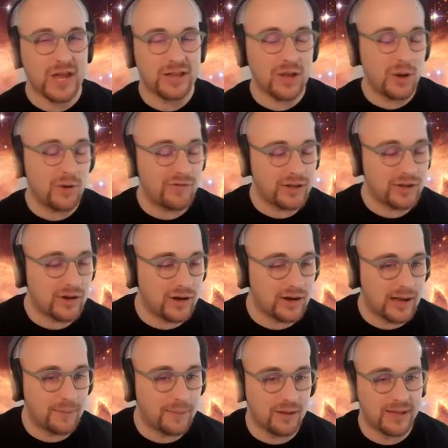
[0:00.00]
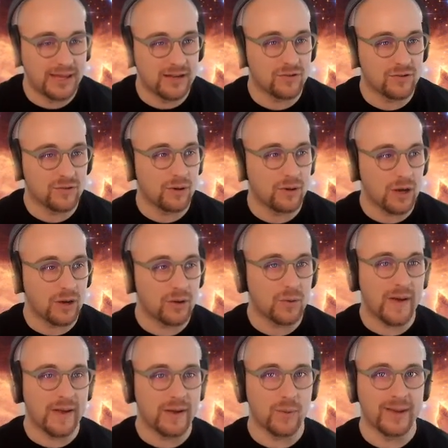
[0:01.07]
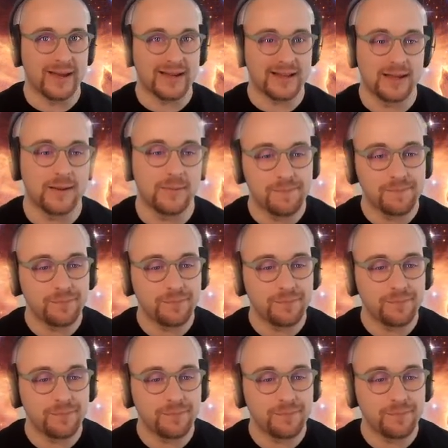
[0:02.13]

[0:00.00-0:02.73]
I know I've only got a couple of minutes, so I'll go quite quickly.